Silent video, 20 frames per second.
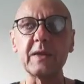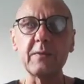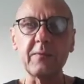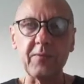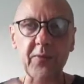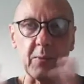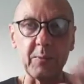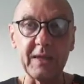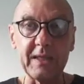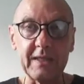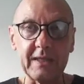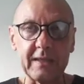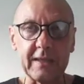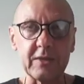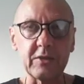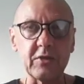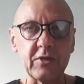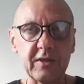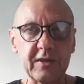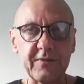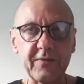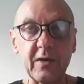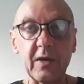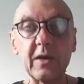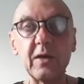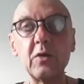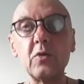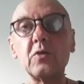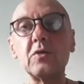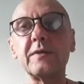For meditation is very
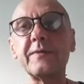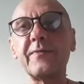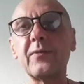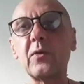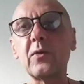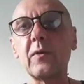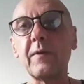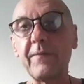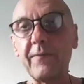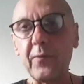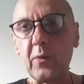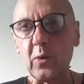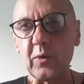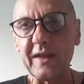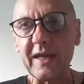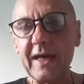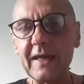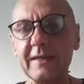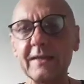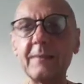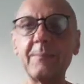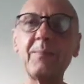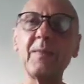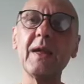useful for that.